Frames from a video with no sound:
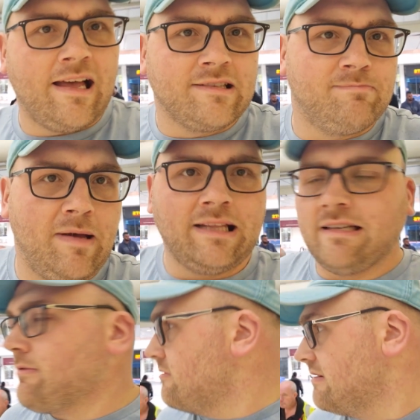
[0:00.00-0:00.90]
that's
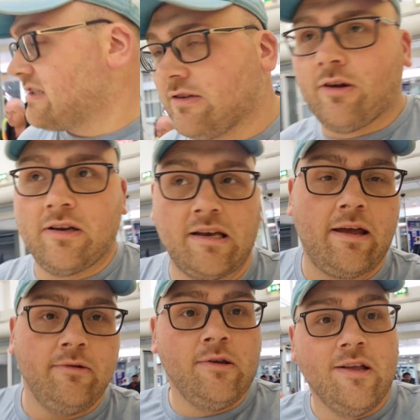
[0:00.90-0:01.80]
better. We're inside
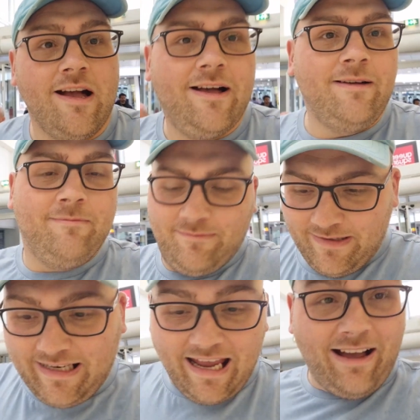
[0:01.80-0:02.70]
now. Um,
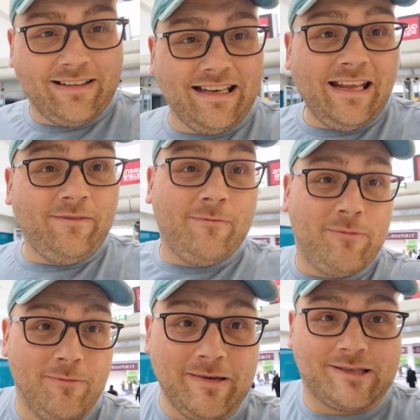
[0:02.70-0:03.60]
yeah, I did
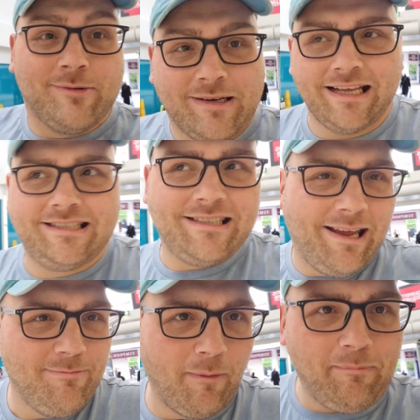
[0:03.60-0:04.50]
even put my
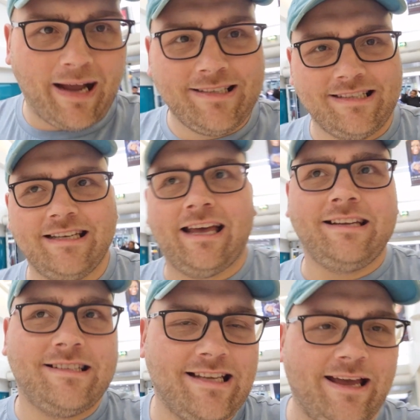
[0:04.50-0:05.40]
sunglasses in my bag
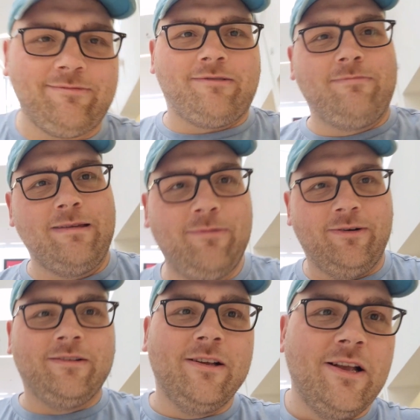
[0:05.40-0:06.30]
today to take with me,
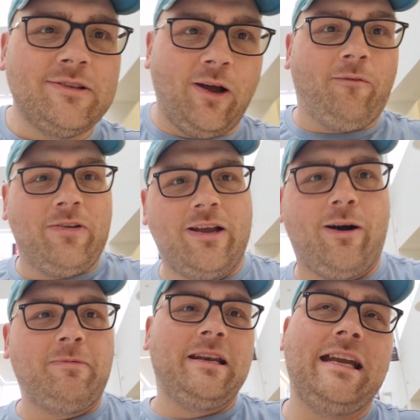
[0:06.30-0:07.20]
but don't think
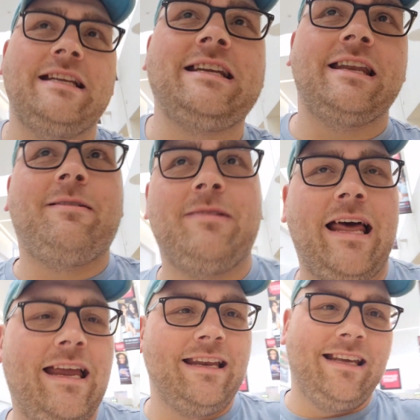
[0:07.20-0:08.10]
I'll be needing them
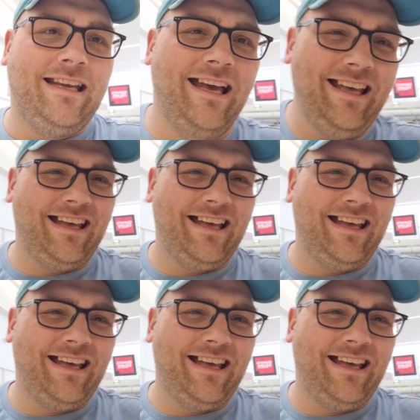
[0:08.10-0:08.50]
lately.